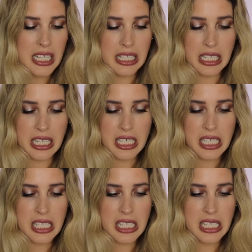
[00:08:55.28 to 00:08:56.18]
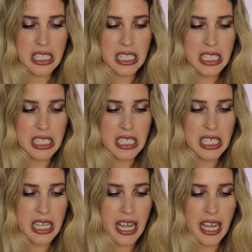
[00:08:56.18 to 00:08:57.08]
this
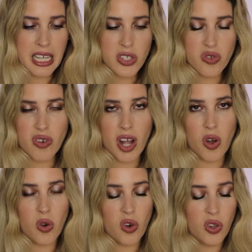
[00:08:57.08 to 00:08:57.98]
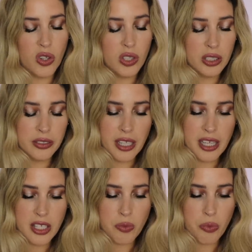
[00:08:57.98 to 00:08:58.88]
extra whole
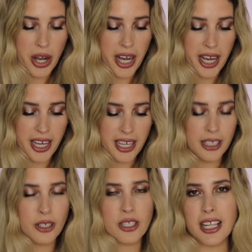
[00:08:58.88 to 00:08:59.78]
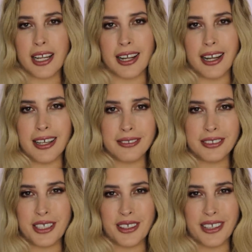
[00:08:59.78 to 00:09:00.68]
spray, it looks like a,
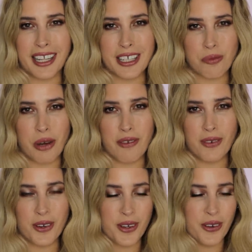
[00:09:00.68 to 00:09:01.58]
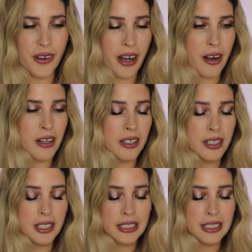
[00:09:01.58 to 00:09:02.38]
you know, like a spray for your hair.